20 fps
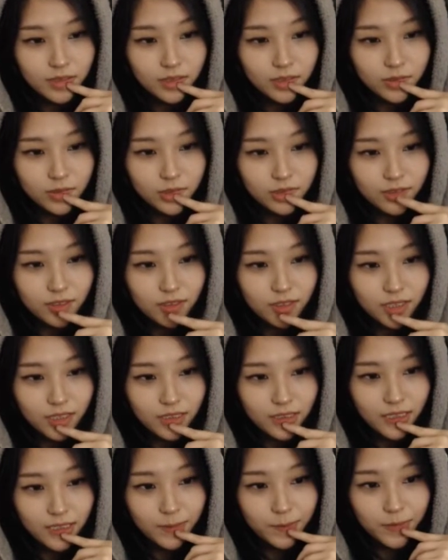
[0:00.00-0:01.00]
Which one do I
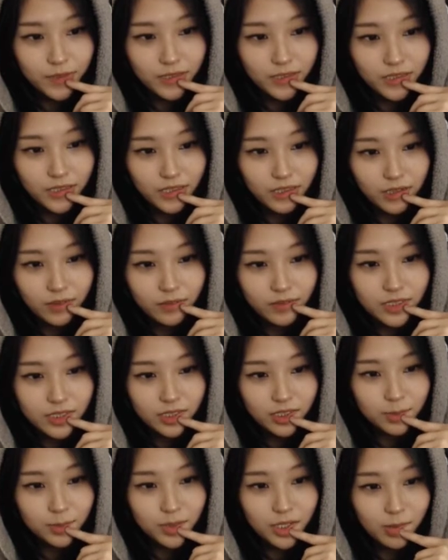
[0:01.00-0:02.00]
like better, KFC
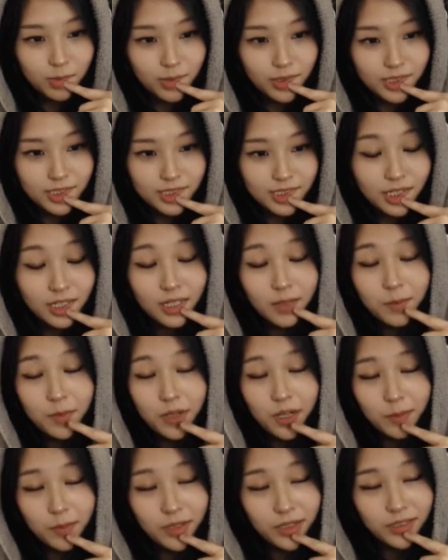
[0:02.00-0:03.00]
or Popeyes? I like
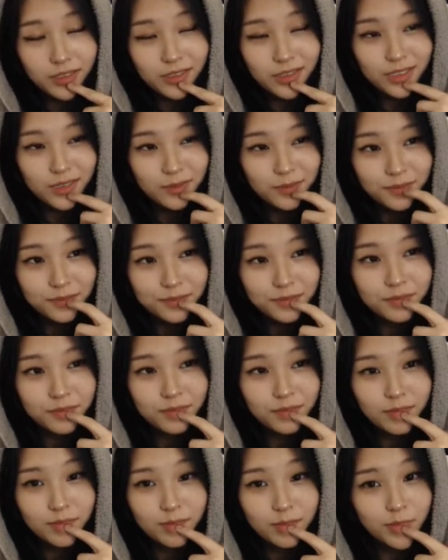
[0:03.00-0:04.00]
Popeyes.
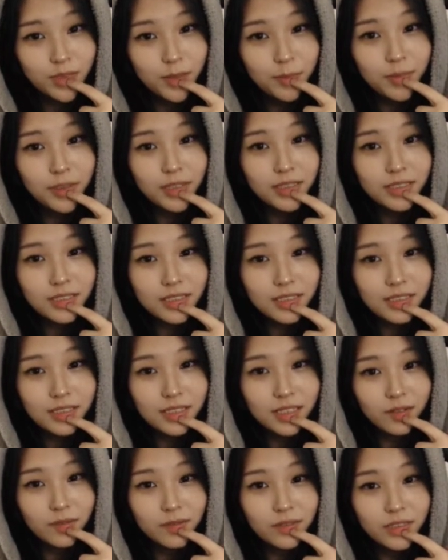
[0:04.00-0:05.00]
Popeyes is
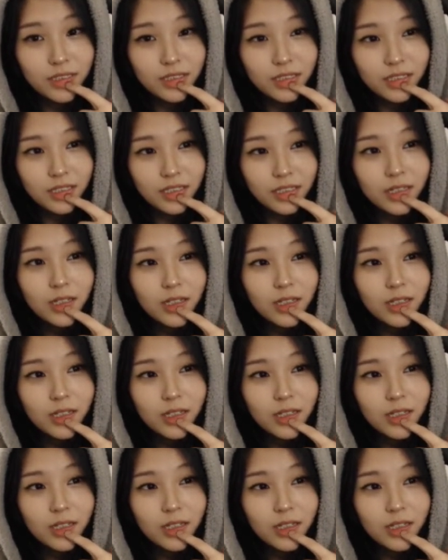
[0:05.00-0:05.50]
definitely...